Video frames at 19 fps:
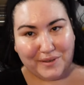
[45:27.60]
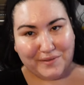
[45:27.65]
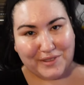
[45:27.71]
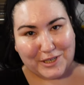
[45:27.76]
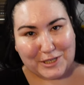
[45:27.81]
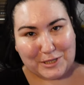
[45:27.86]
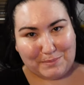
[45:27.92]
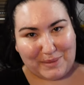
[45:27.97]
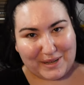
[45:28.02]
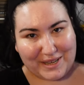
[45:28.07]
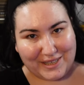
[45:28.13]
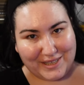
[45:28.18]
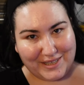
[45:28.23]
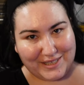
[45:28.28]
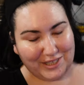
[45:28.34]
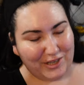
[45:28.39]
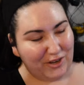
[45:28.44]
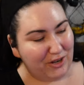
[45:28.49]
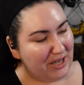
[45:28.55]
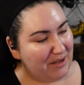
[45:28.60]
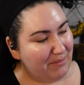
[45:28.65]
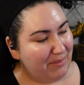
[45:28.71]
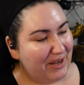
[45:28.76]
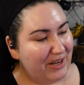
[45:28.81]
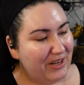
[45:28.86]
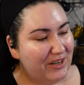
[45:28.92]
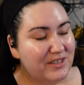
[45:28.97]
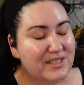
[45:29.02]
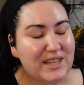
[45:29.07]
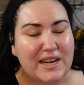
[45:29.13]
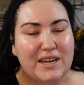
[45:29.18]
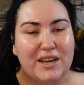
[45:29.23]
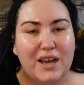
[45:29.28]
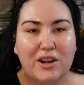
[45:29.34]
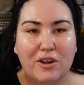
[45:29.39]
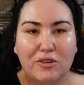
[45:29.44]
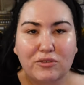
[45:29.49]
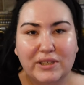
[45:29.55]
of their speculoos cookie butters, and
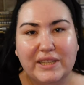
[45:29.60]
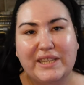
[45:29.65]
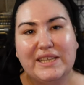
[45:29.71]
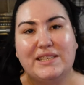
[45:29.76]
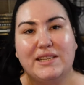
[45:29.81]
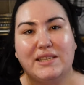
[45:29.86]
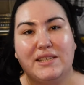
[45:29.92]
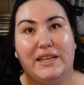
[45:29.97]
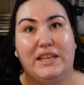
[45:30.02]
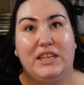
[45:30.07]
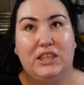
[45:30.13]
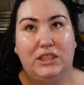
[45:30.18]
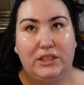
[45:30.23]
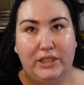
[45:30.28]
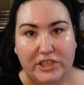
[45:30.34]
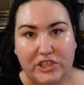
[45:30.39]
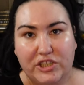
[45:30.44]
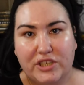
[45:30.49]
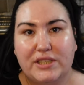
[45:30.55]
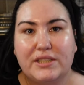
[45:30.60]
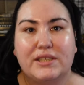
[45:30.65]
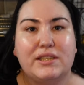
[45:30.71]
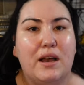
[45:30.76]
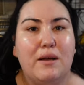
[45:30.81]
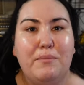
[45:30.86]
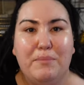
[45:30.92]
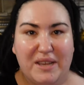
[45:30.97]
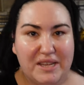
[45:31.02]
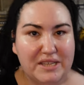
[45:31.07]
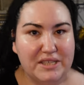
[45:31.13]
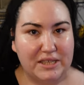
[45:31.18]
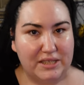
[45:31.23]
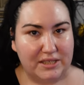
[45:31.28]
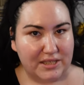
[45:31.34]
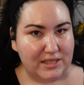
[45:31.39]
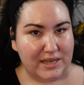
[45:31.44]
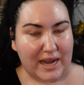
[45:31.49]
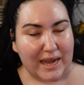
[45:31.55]
not only is this like a delicious,
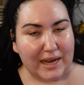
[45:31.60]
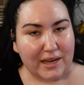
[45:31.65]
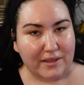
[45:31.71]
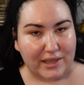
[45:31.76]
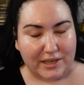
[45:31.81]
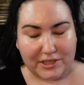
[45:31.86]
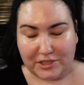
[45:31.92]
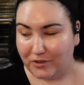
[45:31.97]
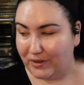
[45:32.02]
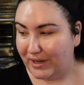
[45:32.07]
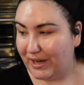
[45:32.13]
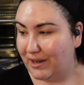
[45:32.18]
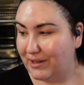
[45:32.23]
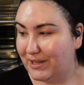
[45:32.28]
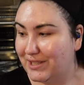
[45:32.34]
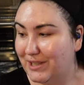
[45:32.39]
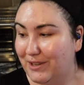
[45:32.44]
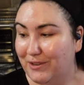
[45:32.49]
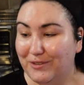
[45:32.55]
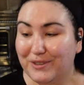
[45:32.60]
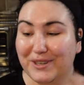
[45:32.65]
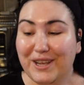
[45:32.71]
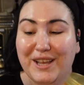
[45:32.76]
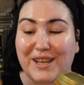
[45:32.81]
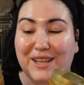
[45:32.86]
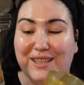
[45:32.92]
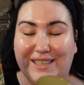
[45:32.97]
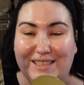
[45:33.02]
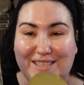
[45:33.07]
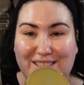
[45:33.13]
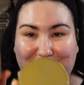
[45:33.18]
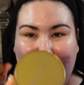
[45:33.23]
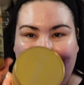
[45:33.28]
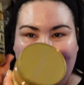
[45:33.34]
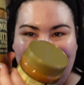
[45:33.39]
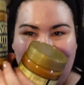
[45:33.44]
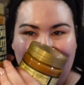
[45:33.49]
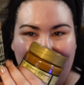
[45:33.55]
amazing snack that is great on its own, these
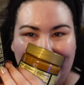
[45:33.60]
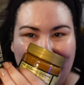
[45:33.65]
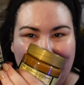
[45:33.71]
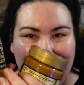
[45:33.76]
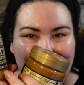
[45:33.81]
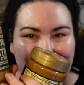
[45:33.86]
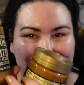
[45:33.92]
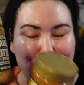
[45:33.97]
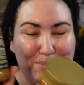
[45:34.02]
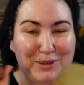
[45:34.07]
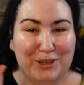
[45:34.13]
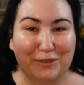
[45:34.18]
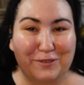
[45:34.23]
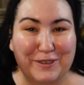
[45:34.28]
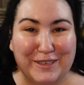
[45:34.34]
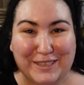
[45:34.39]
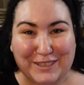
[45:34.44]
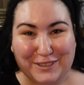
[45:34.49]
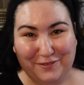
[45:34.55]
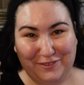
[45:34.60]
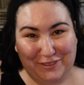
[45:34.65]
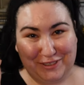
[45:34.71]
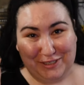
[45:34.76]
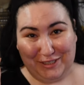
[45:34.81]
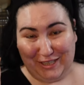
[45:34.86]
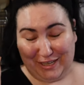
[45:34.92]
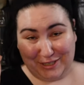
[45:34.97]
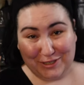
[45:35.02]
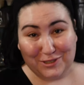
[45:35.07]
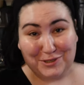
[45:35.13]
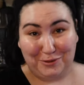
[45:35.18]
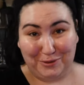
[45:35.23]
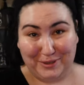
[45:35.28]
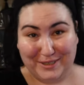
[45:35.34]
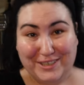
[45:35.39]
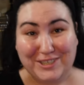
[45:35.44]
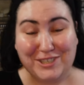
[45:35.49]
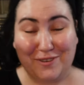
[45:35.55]
glass jars are perfect for like
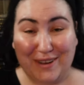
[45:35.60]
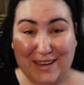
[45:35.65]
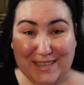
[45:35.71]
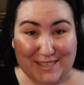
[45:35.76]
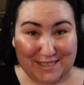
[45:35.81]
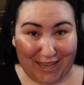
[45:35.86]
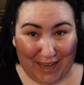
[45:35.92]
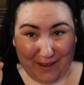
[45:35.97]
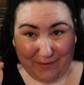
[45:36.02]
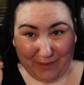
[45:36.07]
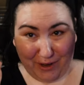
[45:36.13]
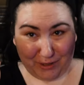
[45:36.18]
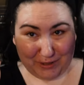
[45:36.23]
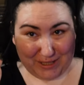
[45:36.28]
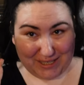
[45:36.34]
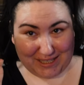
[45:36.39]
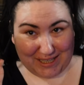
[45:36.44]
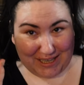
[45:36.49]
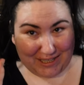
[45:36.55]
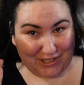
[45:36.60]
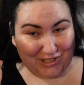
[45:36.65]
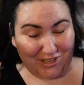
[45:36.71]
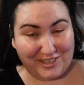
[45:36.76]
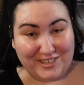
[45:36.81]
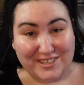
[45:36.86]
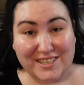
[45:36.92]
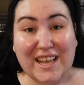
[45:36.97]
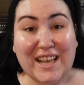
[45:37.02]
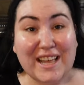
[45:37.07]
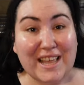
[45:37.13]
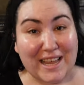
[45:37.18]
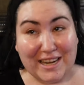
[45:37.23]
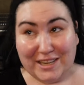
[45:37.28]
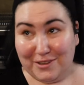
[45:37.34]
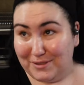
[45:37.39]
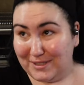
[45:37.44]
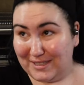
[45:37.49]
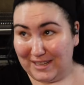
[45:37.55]
storage, so I save all these glass jars
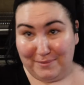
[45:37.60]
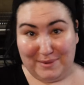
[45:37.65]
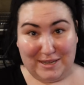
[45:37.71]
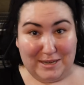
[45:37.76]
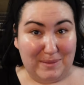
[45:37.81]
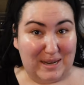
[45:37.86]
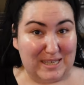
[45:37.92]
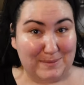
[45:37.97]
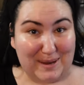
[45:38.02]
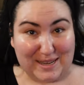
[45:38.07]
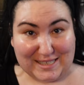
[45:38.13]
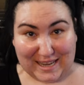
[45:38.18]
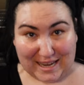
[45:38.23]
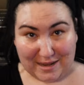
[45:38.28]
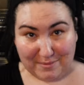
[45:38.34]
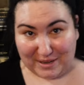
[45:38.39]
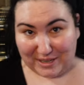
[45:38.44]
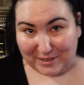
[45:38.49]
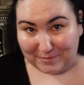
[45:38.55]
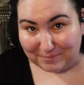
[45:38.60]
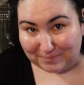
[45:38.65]
and use them in my spice cabinet.